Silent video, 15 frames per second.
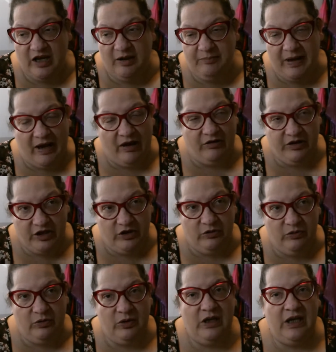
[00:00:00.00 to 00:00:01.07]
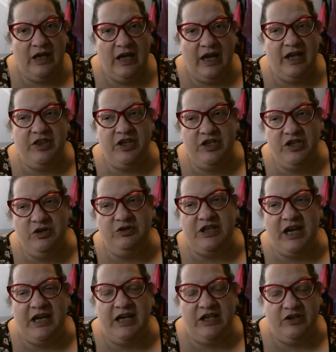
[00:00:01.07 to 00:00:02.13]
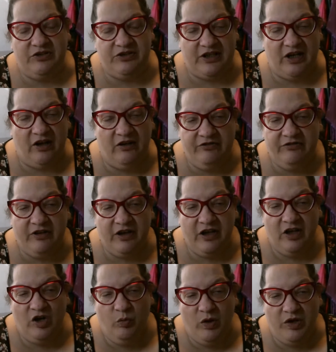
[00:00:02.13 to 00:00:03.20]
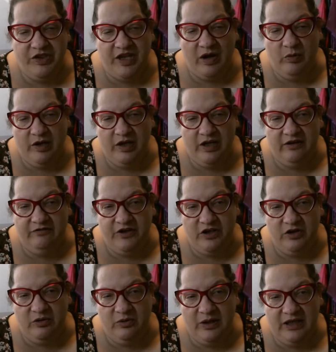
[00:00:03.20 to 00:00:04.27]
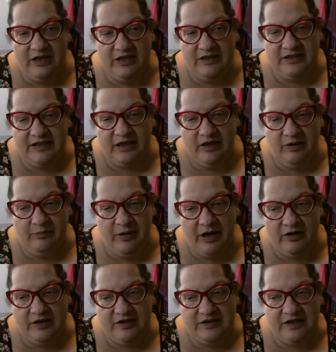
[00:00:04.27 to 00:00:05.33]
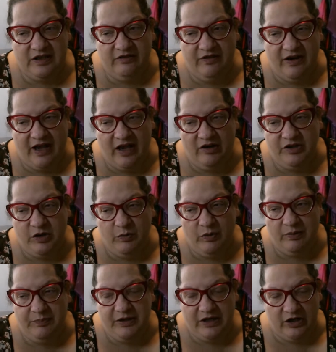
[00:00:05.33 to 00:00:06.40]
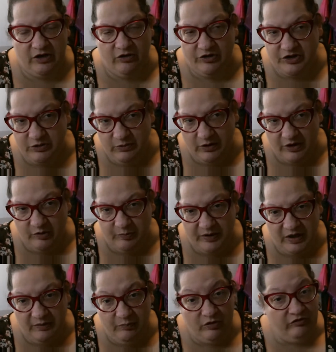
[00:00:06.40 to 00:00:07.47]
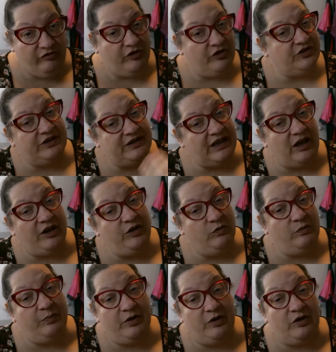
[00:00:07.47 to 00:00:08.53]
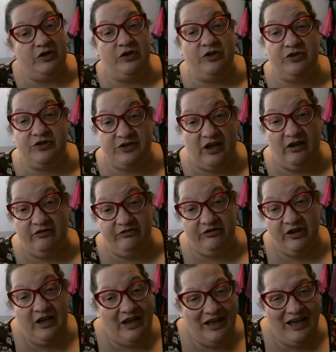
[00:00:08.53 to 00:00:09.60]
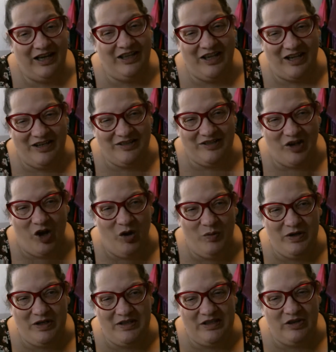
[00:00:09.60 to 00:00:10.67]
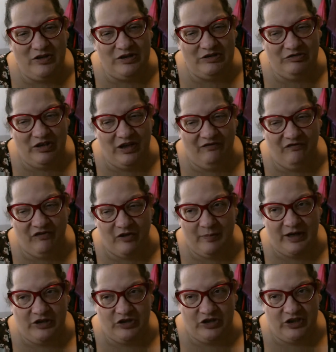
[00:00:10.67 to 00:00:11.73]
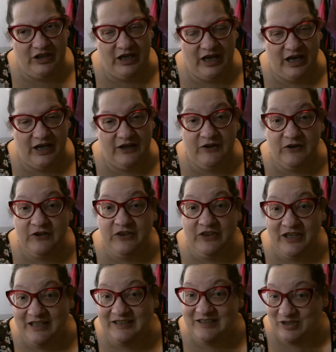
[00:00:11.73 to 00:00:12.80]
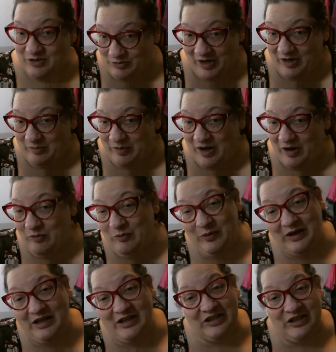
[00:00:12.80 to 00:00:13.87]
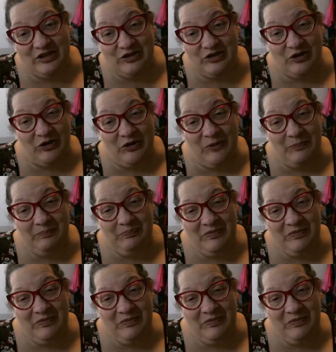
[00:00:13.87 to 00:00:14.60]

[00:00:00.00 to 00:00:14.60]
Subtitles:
about you, and then you take it yourself, what that will give you is a comparison of how you appear to other people versus how you appear to yourself. And that is always useful information and good things to write about when we get to the journal.